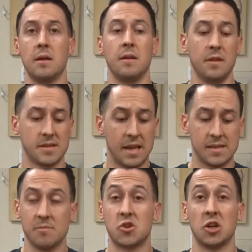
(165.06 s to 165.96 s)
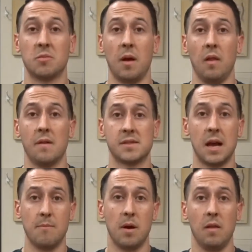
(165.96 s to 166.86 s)
In this case, I'm stretching my left
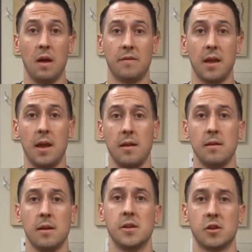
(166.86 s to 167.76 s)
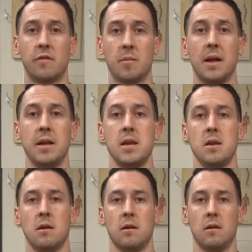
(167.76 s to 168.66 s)
side. My left hand is over my knee.